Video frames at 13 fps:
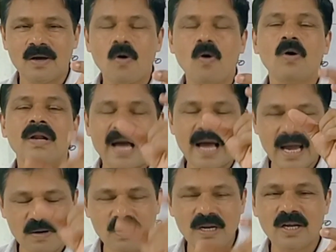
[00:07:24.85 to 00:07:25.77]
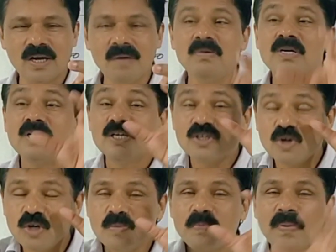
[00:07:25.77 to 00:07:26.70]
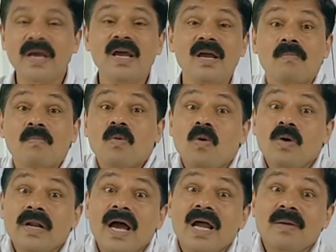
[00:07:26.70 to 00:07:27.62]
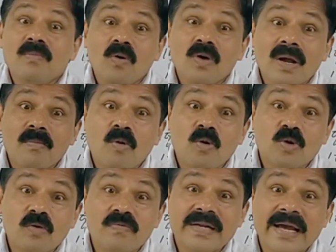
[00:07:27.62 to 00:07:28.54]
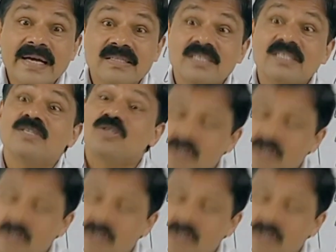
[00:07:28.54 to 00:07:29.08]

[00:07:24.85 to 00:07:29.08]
or annual income should pay more and more amount of taxation to